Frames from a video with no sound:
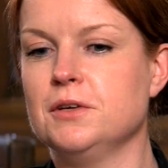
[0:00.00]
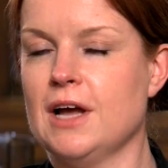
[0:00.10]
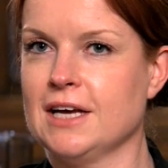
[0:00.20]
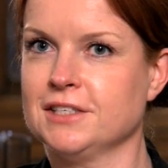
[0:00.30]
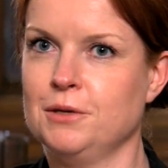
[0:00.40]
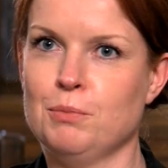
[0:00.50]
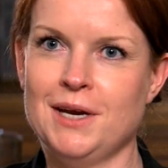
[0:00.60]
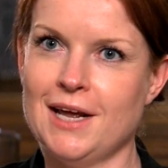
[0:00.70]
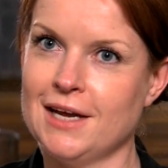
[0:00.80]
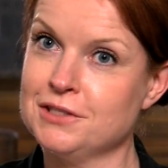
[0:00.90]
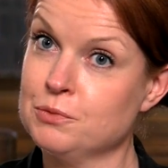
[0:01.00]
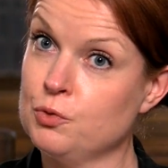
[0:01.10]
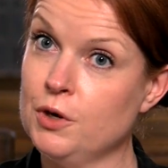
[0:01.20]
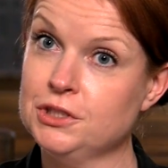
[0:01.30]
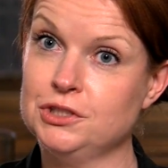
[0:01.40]
asking my dad some
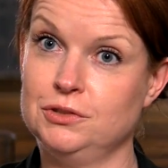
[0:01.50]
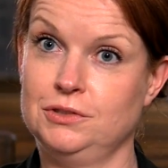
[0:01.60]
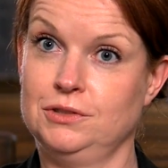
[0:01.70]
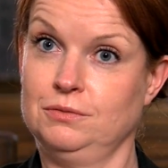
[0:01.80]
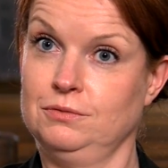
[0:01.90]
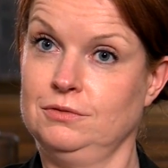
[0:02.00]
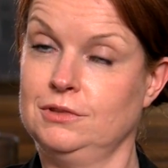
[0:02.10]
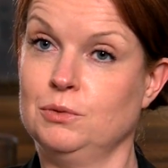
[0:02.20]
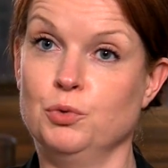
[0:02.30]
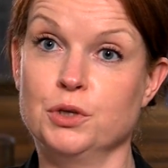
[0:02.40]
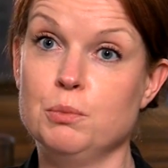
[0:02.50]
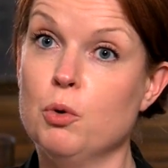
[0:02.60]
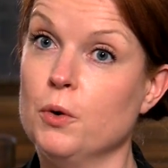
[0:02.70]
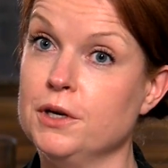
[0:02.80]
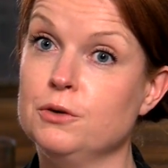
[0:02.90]
questions, some really
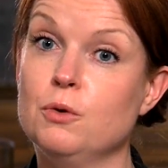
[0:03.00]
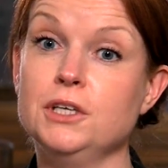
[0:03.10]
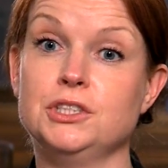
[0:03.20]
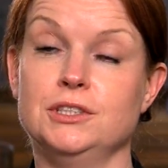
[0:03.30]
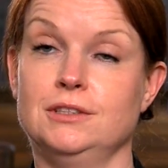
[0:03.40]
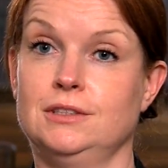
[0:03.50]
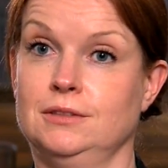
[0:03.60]
pointed questions.